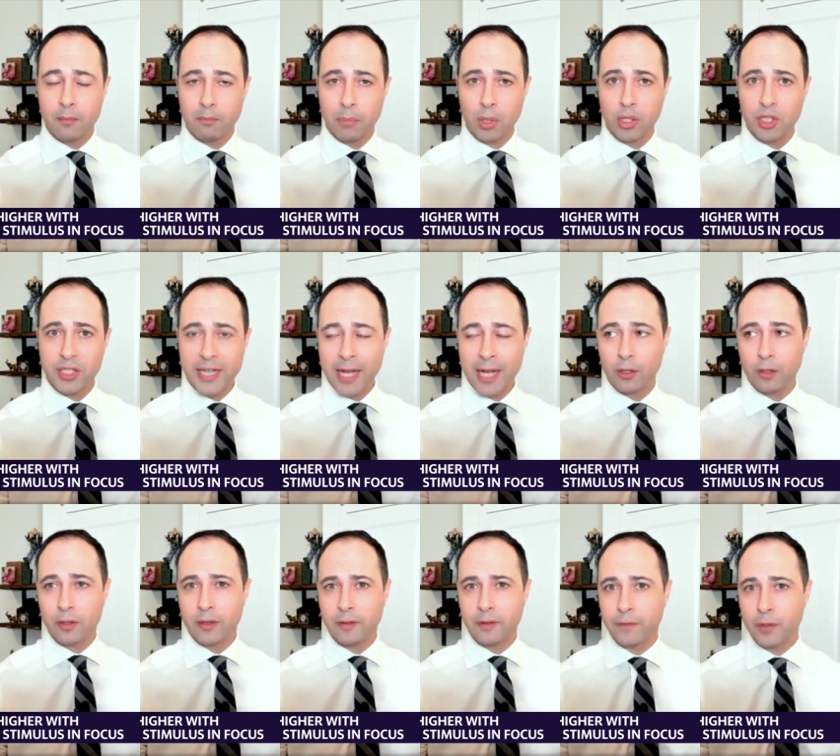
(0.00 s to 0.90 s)
bullish
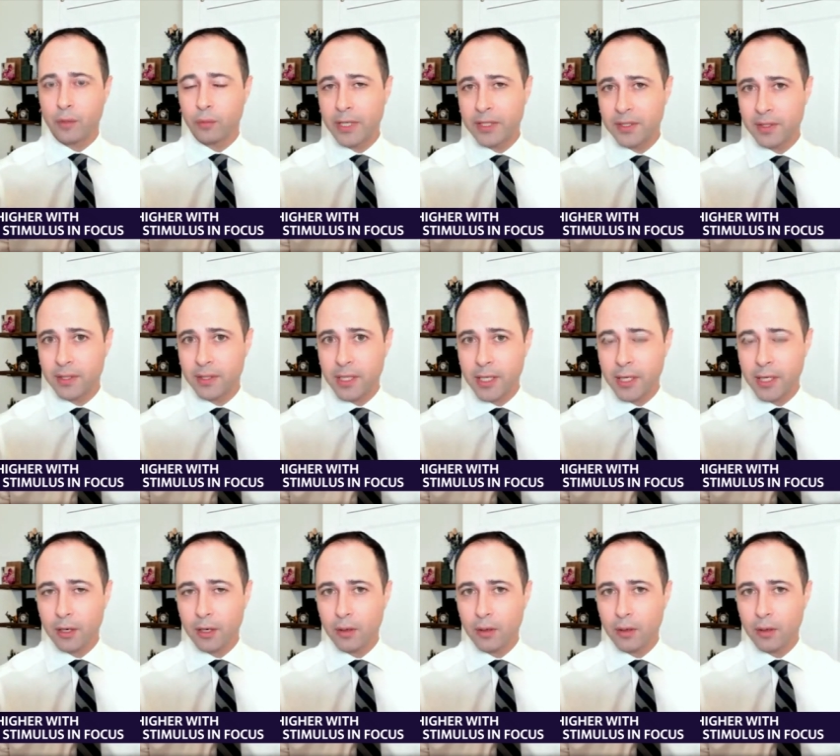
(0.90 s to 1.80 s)
outlook for the rest of the
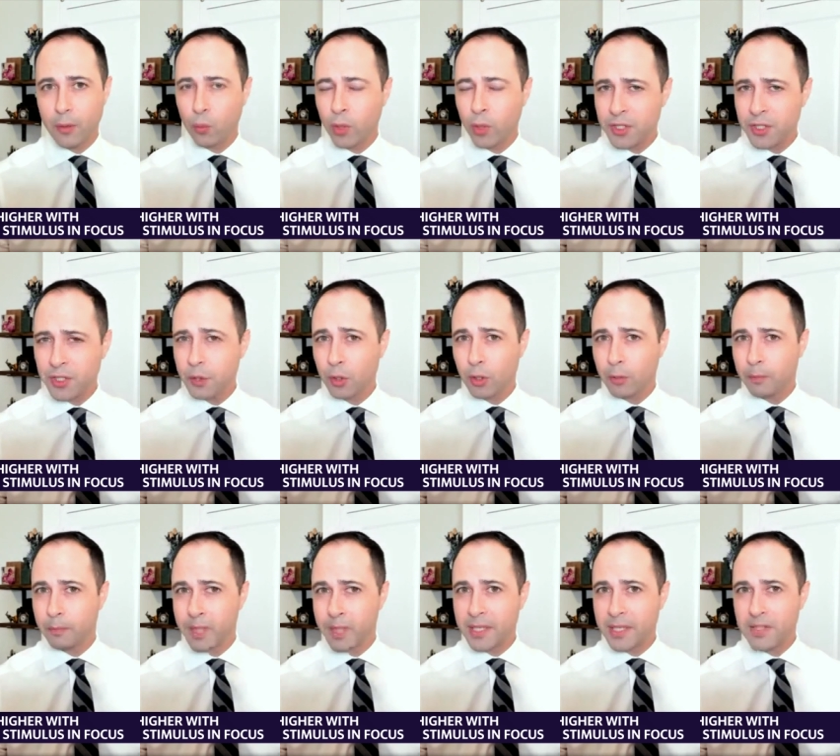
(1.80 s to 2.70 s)
year. What's your
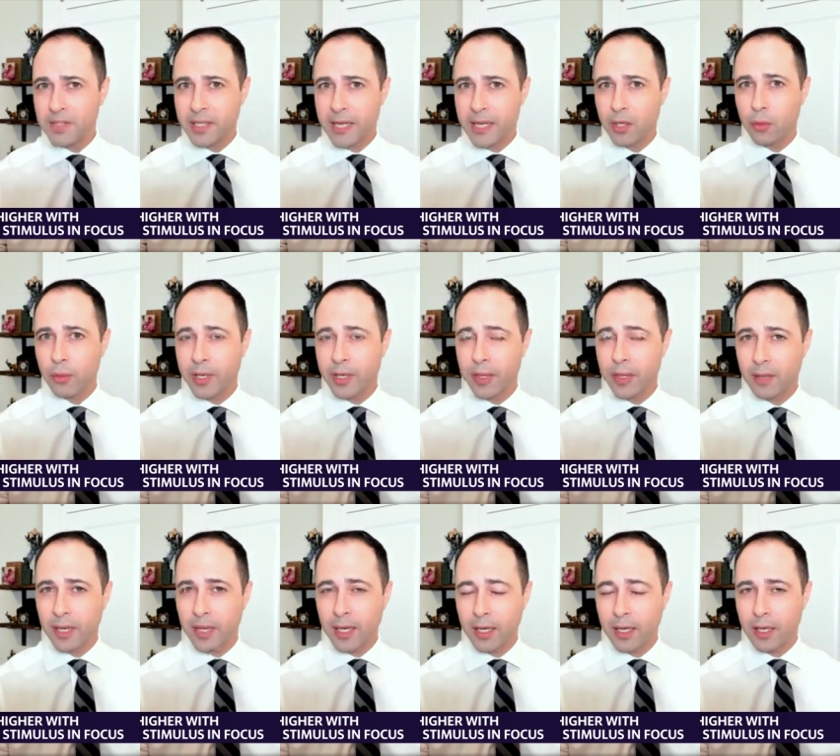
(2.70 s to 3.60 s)
biggest
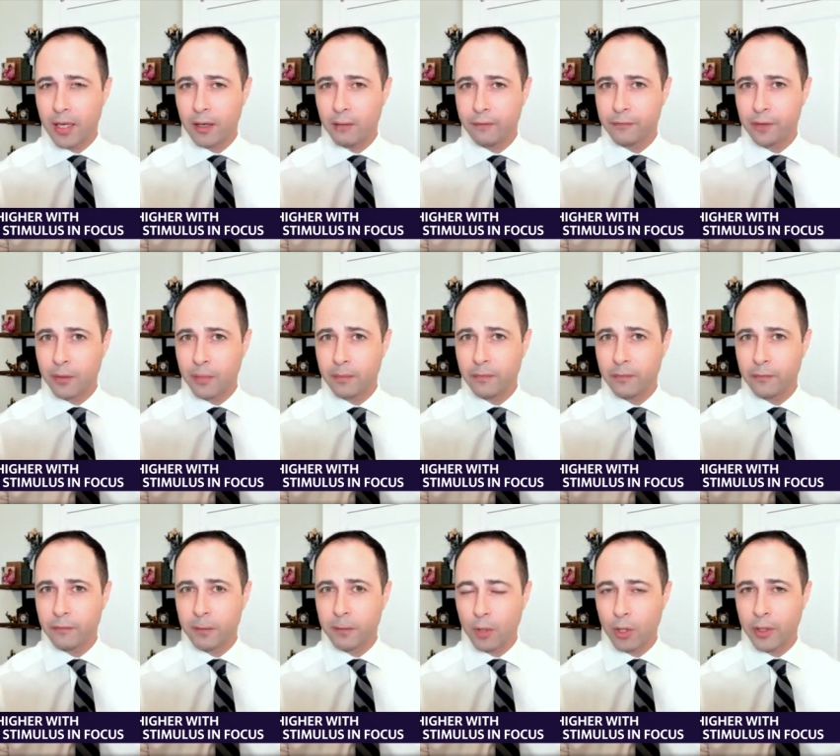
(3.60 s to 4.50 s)
takeaway from
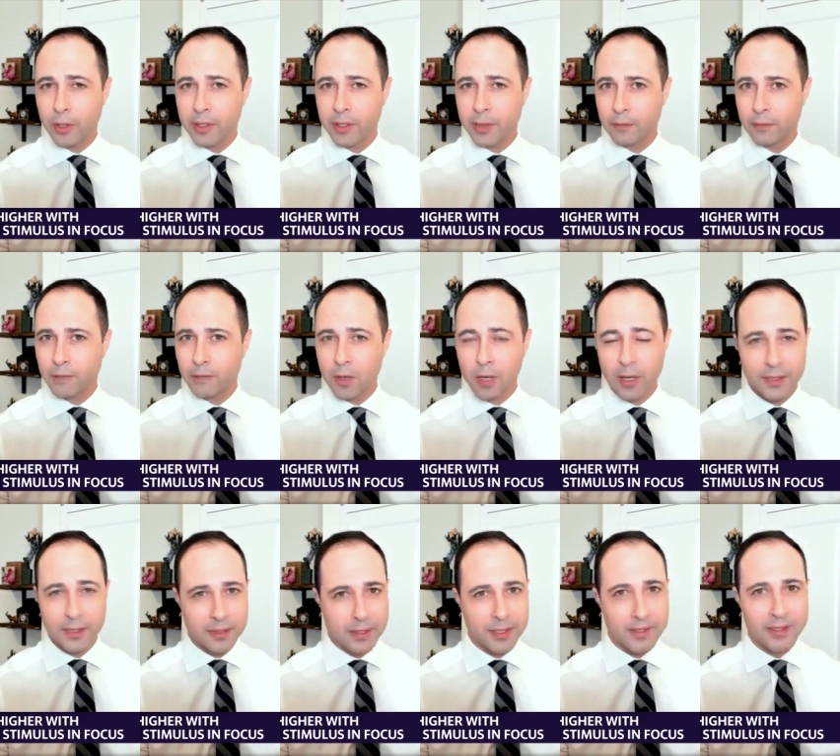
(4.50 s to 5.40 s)
earnings so far?
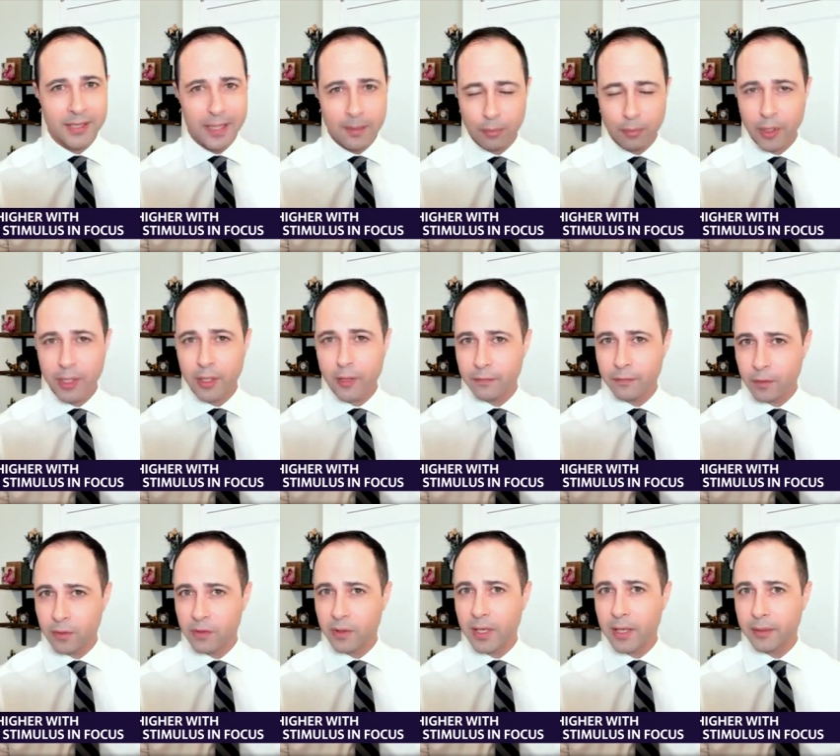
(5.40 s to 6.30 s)
It's getting pretty
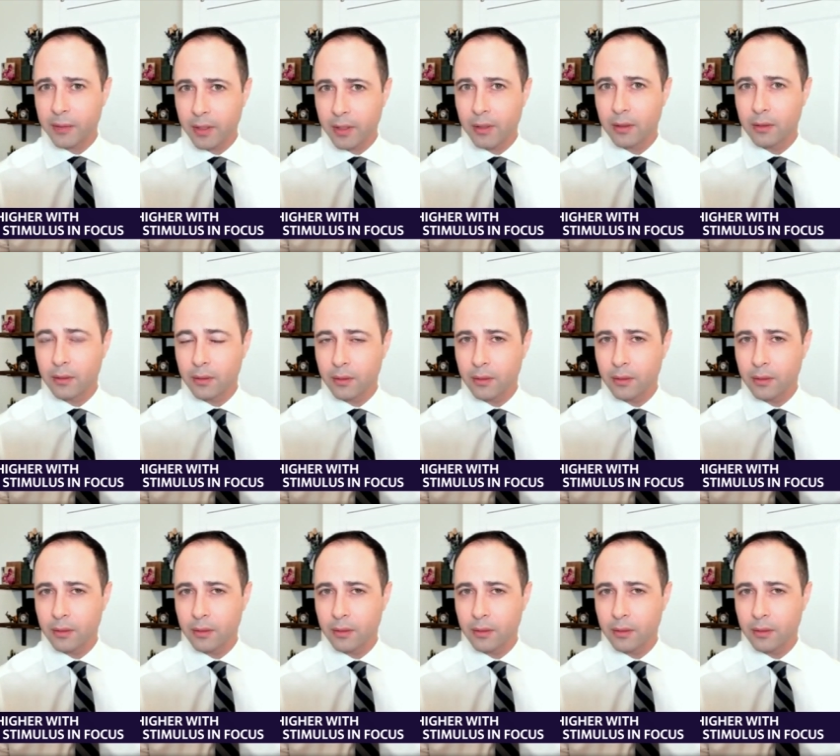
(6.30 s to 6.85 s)
confusing out there.